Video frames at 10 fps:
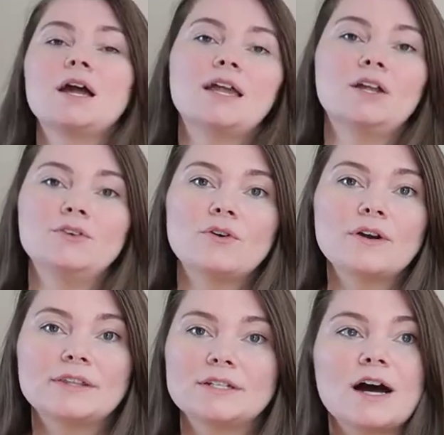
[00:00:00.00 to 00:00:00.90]
can you go
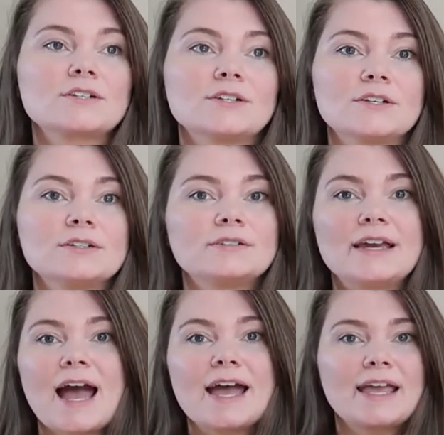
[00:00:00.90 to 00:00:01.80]
get the doctor?
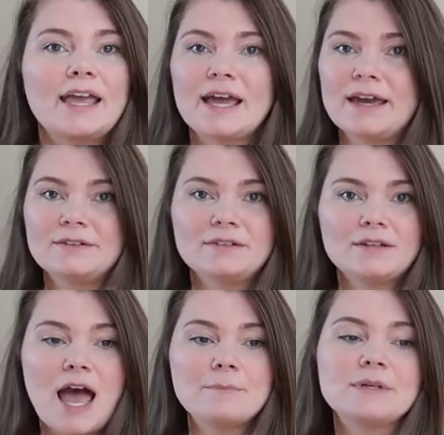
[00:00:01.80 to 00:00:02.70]
Like, I can't,
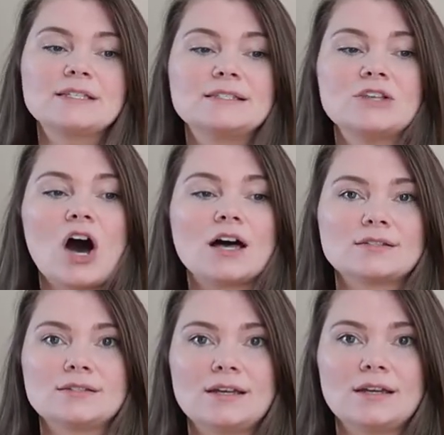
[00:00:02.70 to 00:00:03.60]
I'm
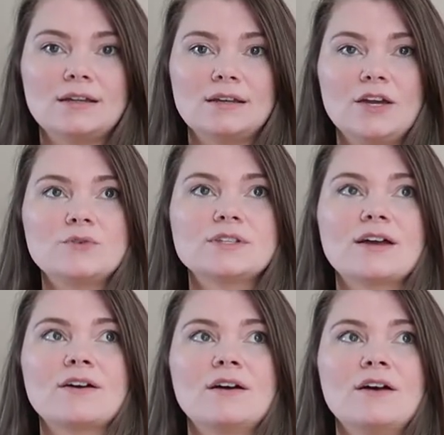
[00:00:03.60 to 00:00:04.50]
exhausted. It was like